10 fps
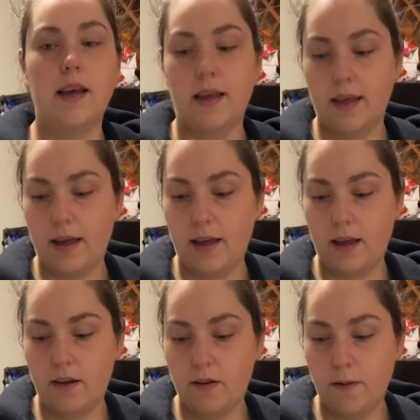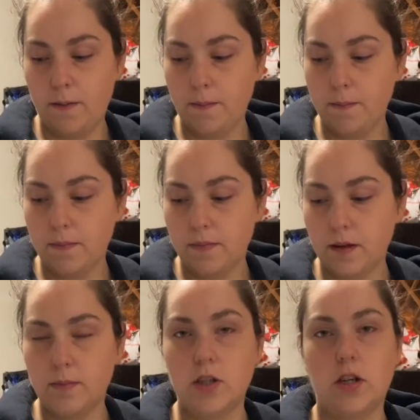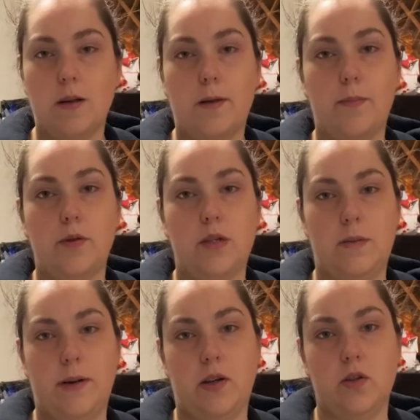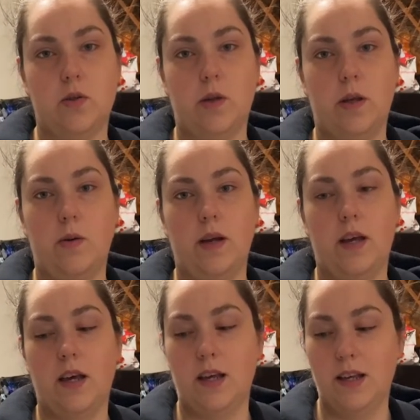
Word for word: I get, I'm gonna talk about protein powders really quick.